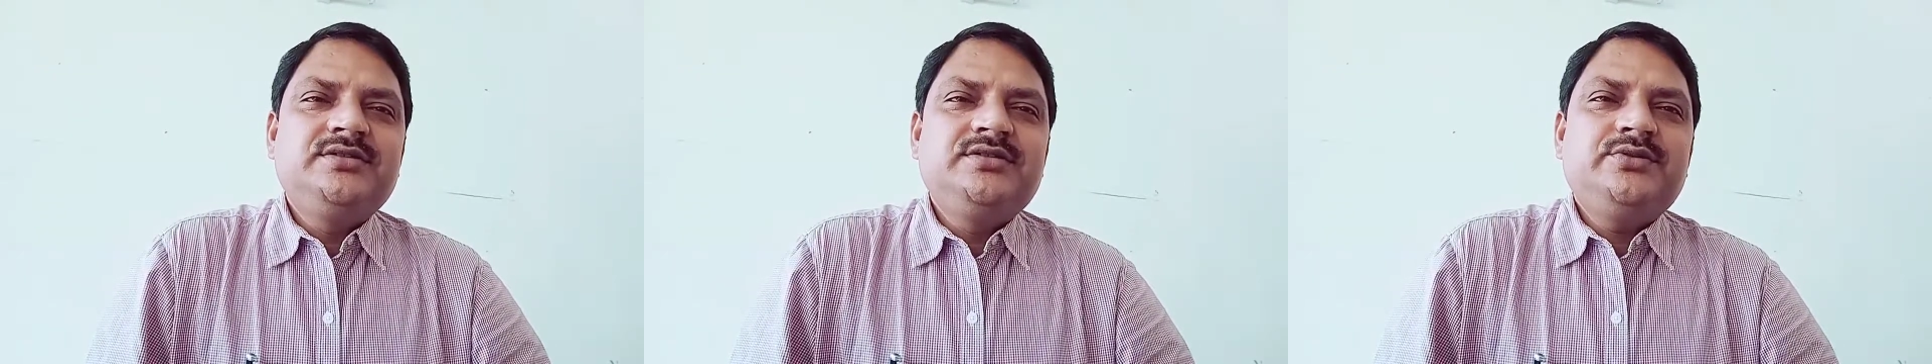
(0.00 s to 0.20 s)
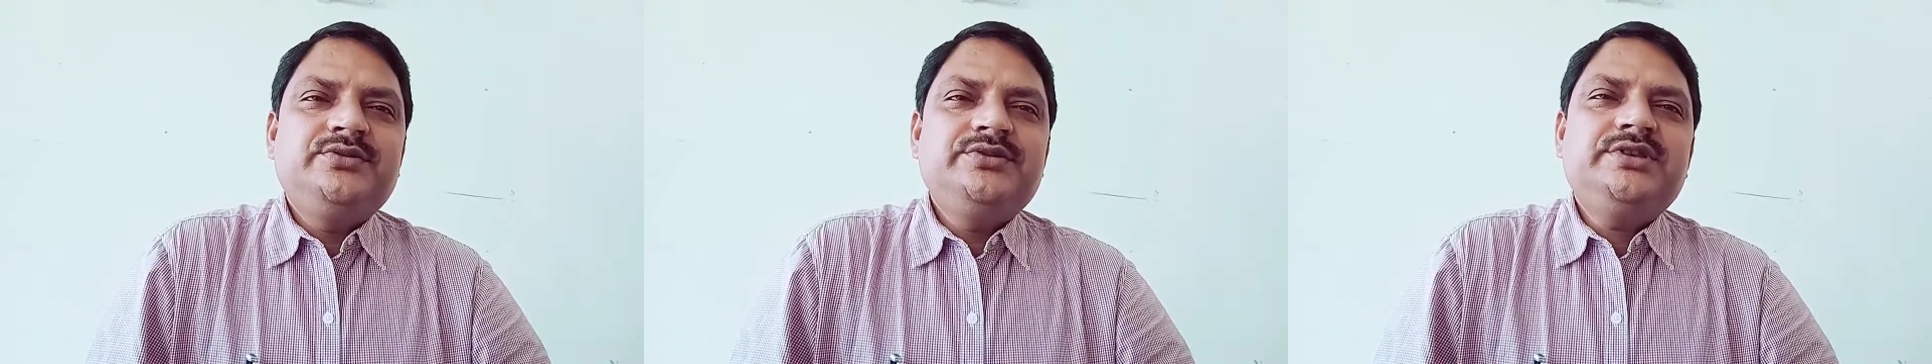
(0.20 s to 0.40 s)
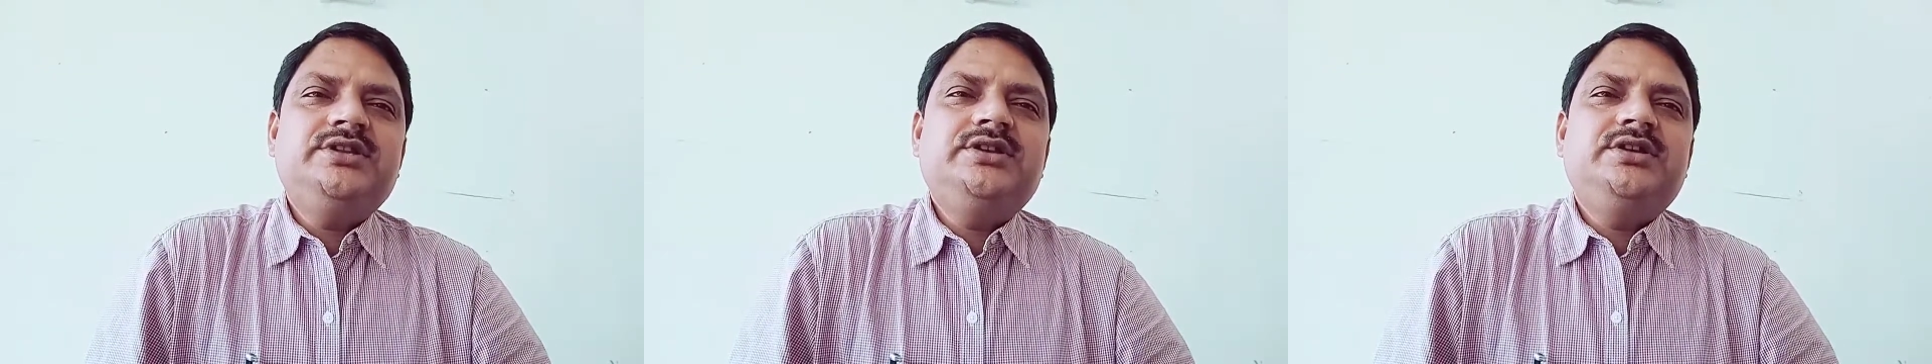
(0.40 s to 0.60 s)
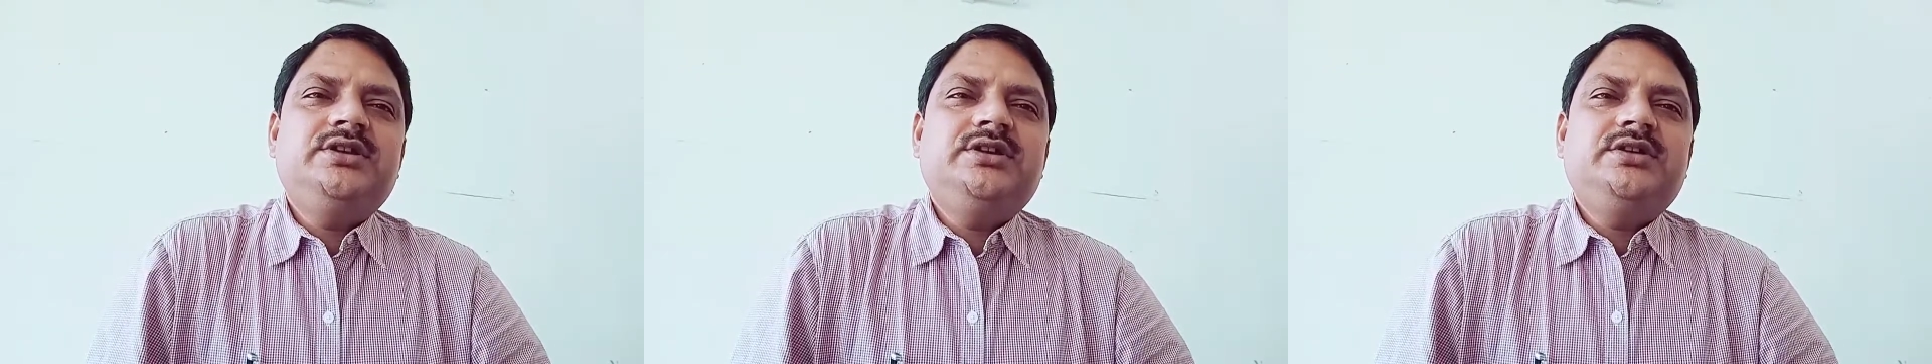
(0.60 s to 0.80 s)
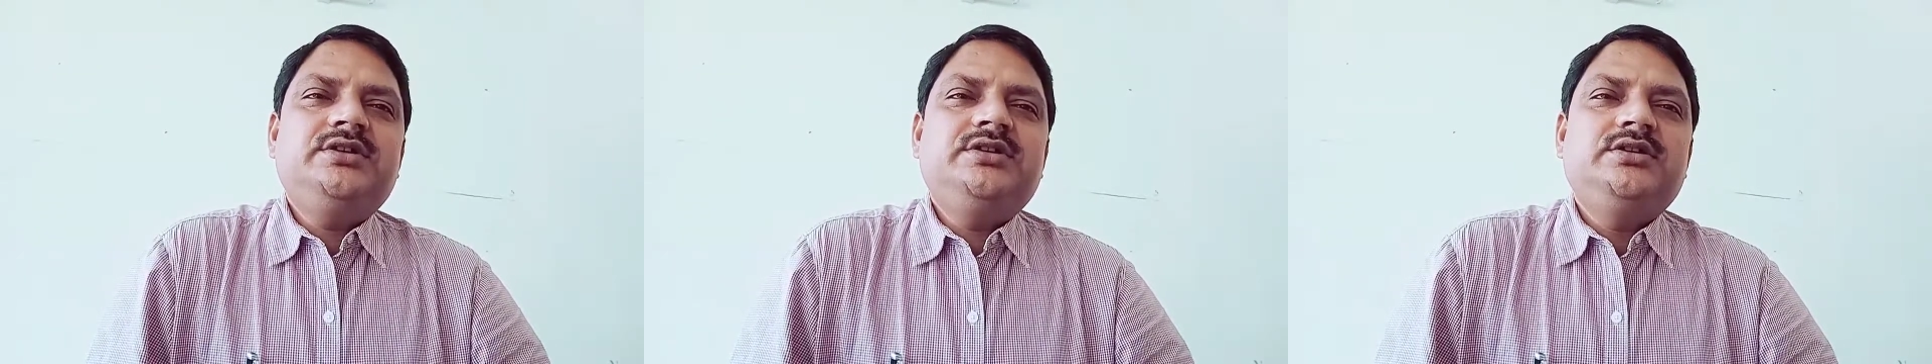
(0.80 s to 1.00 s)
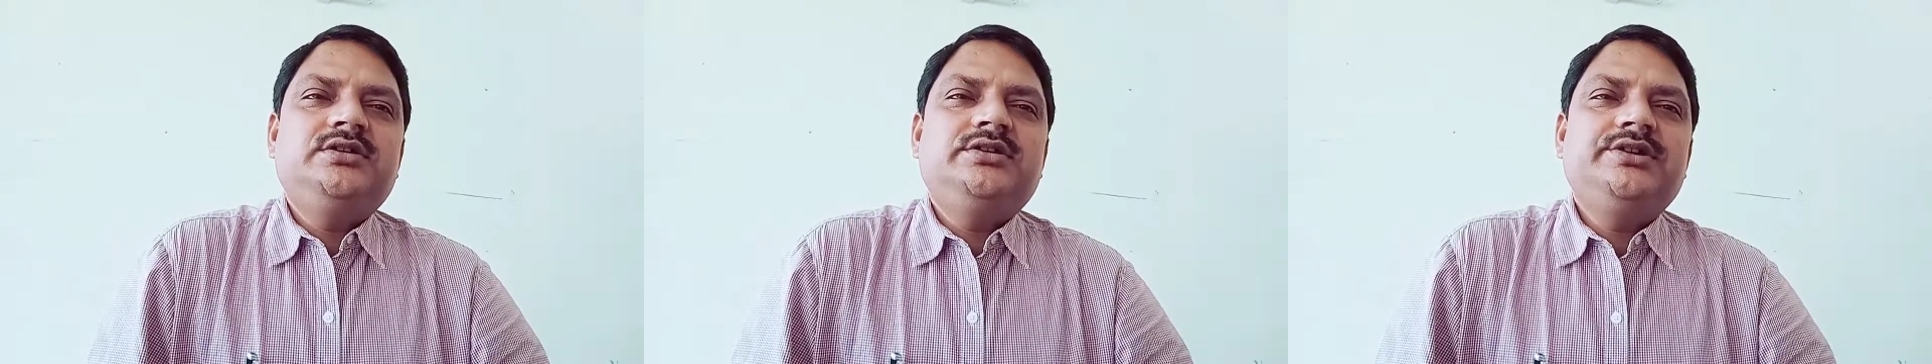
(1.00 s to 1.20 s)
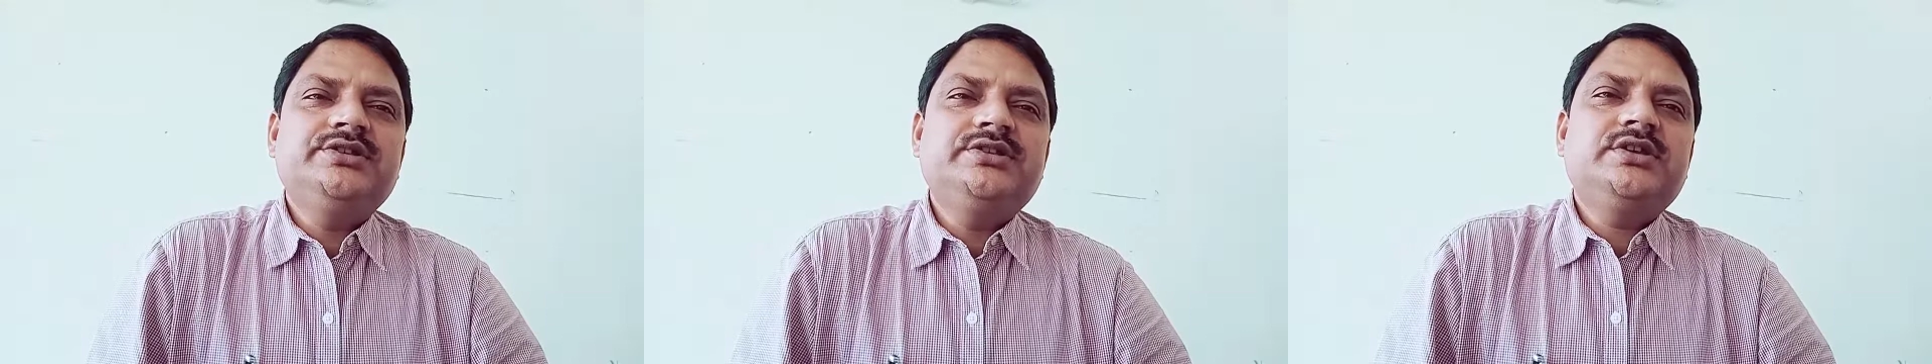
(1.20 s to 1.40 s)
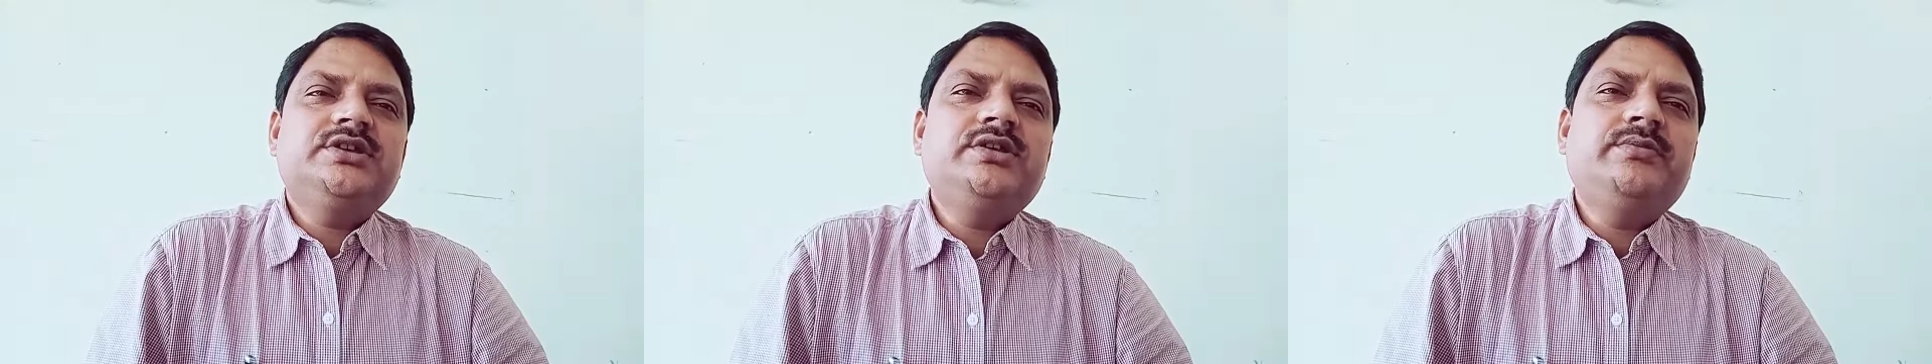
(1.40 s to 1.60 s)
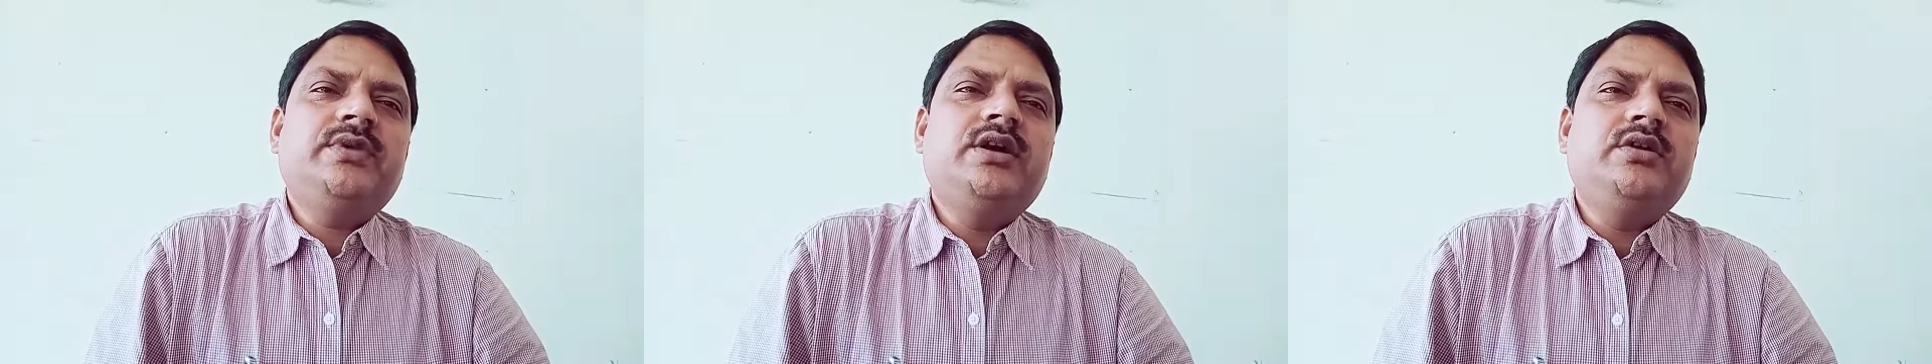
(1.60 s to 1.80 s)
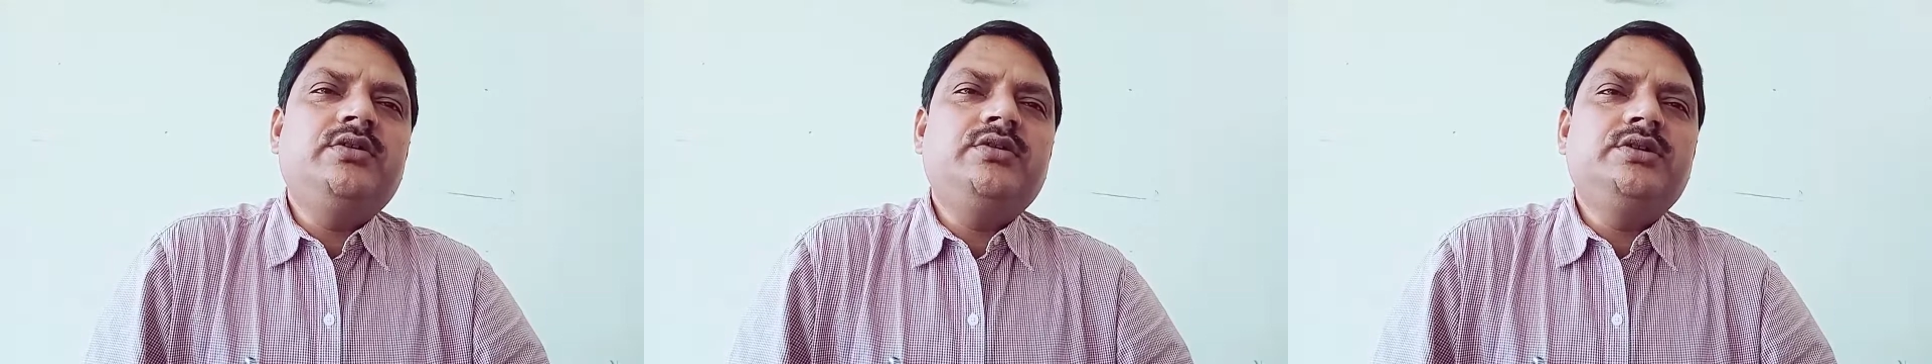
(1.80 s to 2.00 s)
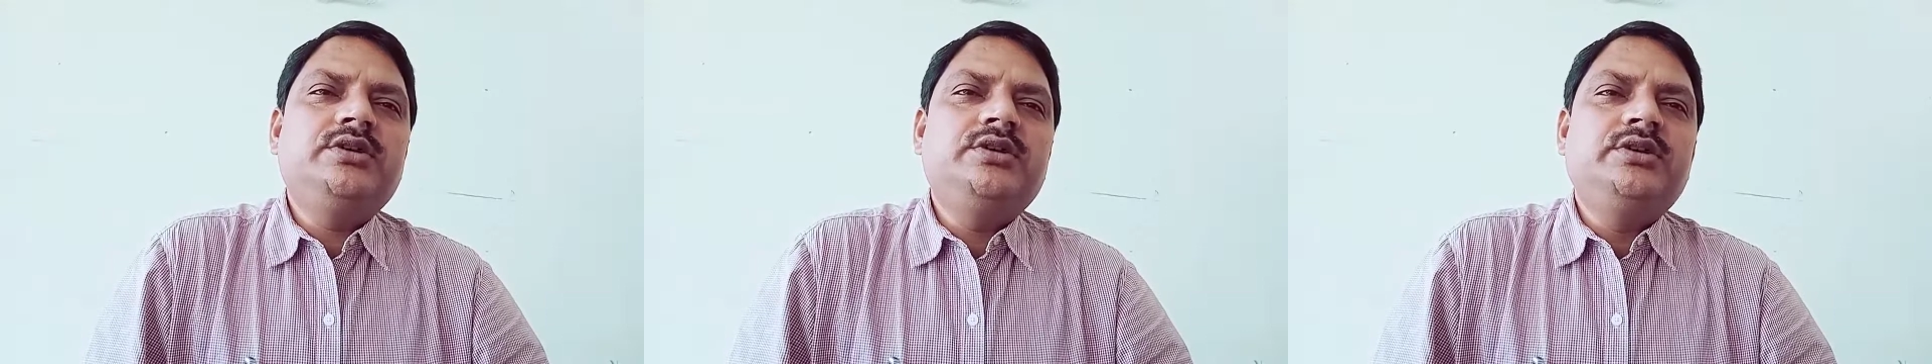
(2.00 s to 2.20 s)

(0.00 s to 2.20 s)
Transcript: we shall discuss about